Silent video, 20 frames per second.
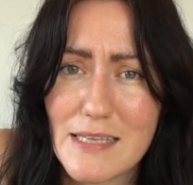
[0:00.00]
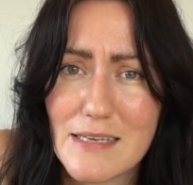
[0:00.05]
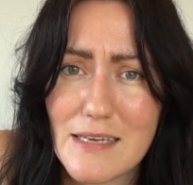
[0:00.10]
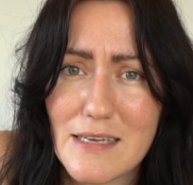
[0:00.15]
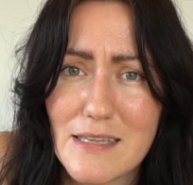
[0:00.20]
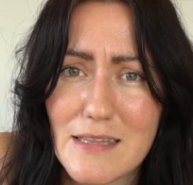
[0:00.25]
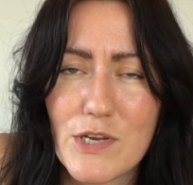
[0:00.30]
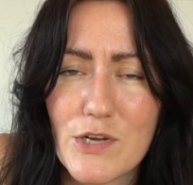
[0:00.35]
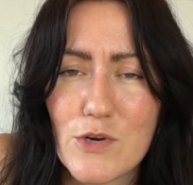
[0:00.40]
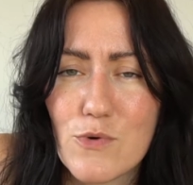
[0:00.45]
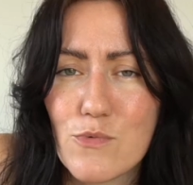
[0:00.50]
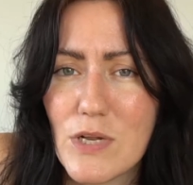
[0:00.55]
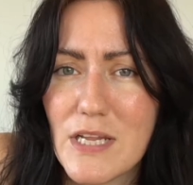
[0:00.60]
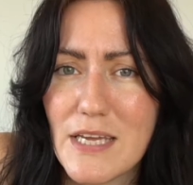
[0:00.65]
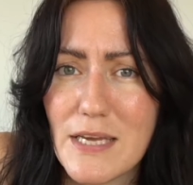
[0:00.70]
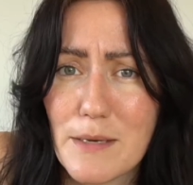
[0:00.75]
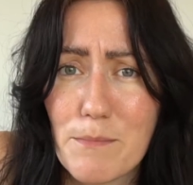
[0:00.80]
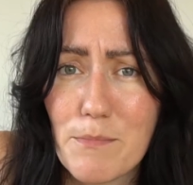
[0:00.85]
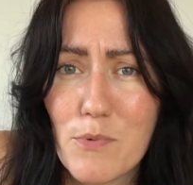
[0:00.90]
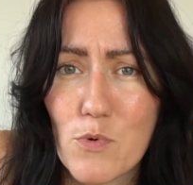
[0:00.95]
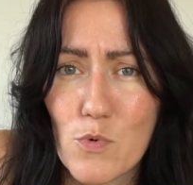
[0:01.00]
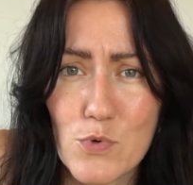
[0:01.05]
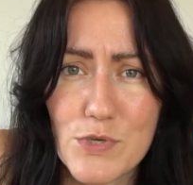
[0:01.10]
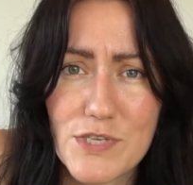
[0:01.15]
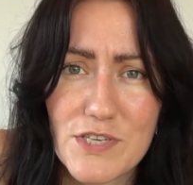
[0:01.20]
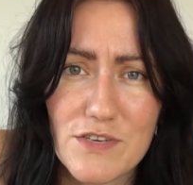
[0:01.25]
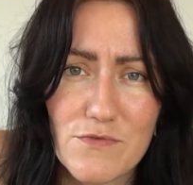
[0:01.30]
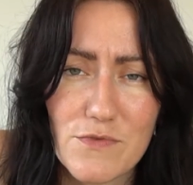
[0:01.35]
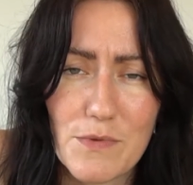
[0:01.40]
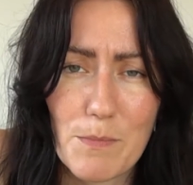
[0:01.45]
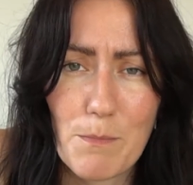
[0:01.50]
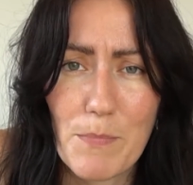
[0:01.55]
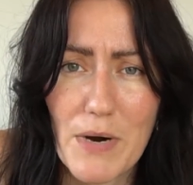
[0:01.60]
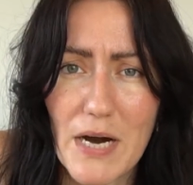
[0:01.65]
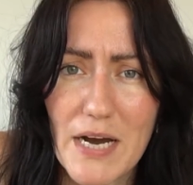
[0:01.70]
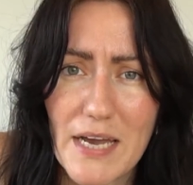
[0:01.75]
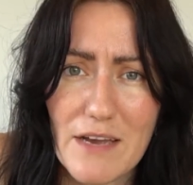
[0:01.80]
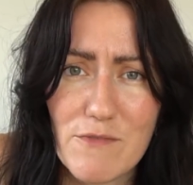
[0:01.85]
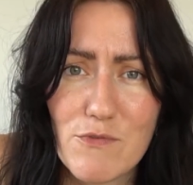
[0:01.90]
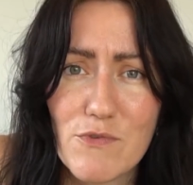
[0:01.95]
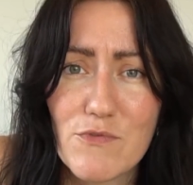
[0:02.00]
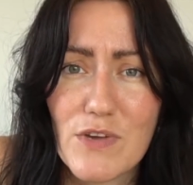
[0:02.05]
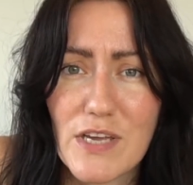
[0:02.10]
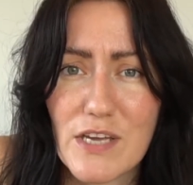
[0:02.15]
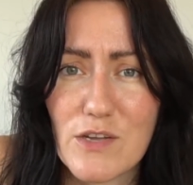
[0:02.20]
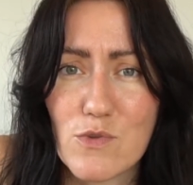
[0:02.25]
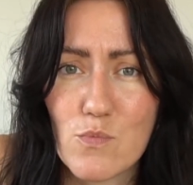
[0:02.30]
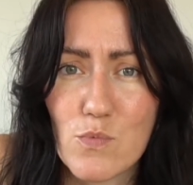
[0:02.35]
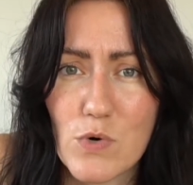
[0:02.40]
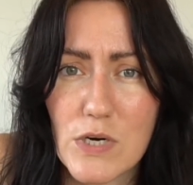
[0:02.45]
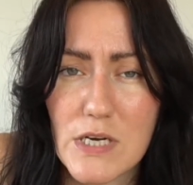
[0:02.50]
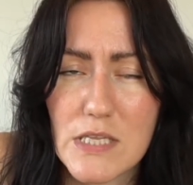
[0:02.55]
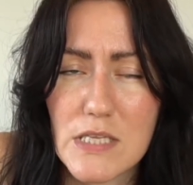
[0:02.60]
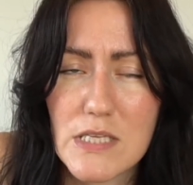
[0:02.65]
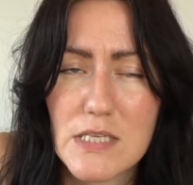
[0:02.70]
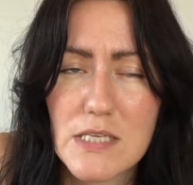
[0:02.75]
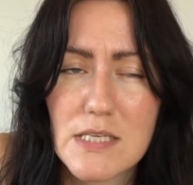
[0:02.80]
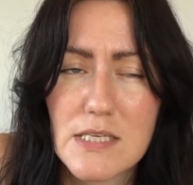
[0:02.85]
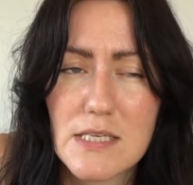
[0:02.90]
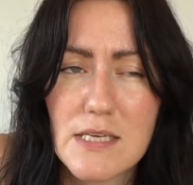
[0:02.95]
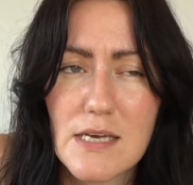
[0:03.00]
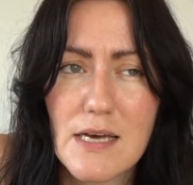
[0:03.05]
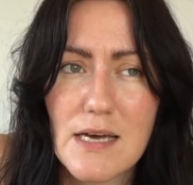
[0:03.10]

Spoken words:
and when you're really impulsive and buy everything at once.